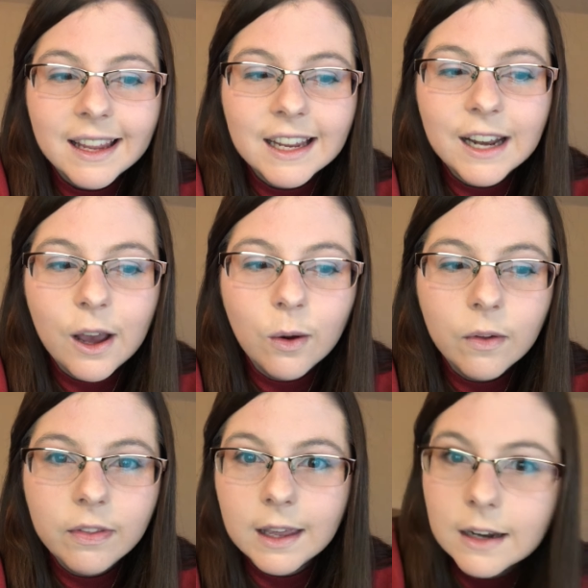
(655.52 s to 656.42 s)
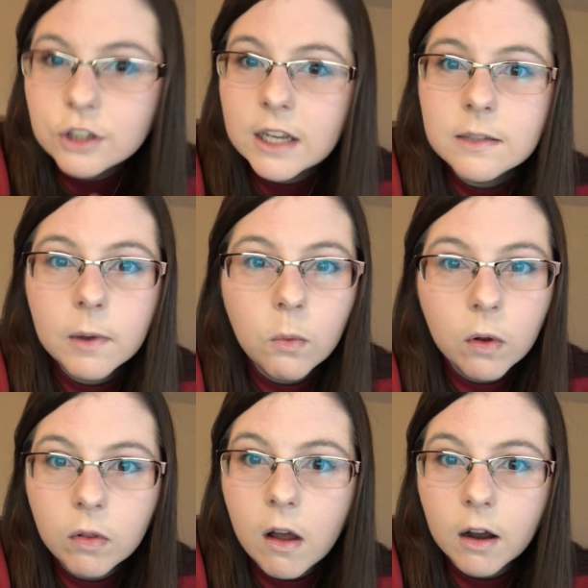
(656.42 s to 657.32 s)
You know, then Jezebel
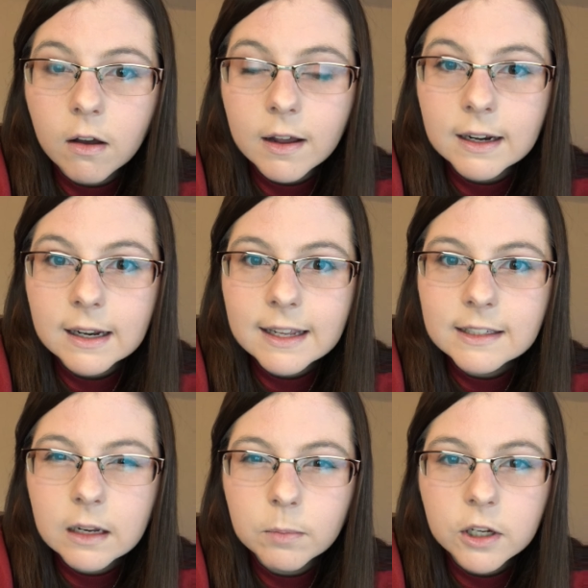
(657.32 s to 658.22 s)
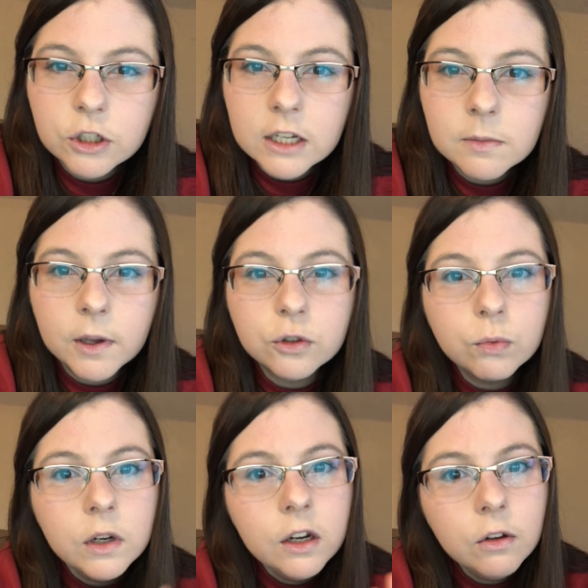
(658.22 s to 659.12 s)
will lock on in an instant because Jezebel's
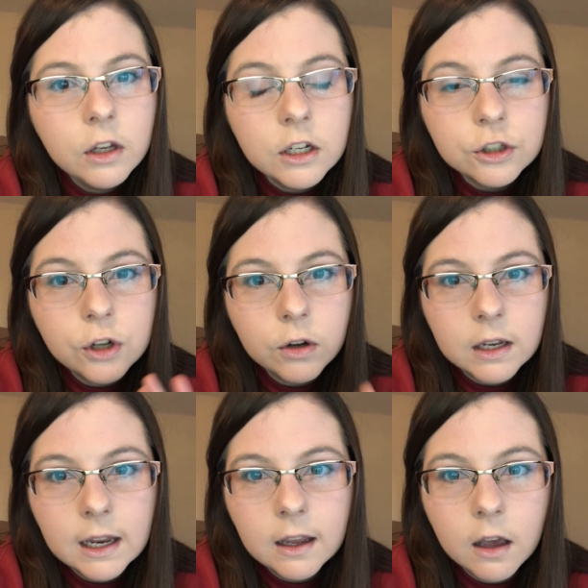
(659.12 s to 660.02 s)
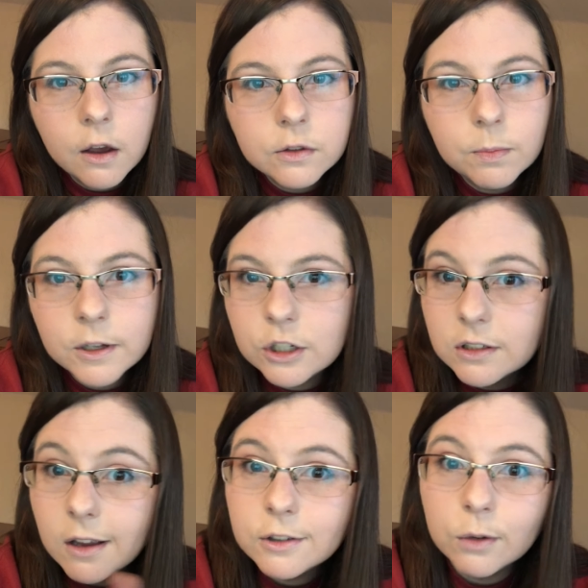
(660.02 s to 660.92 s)
real good at stroking egos, but
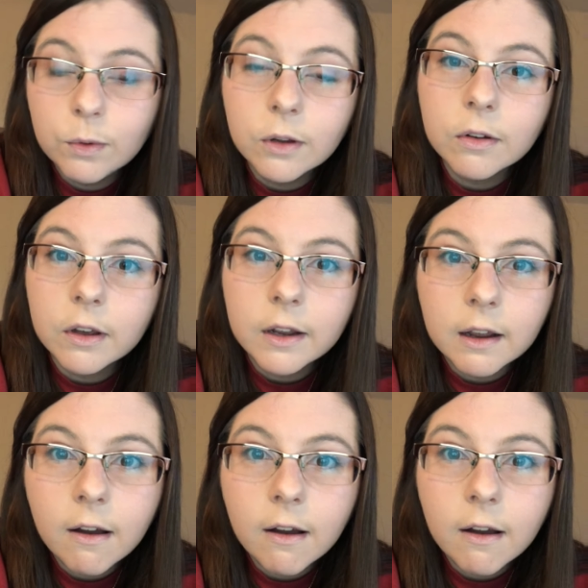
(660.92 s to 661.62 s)
she's also real good at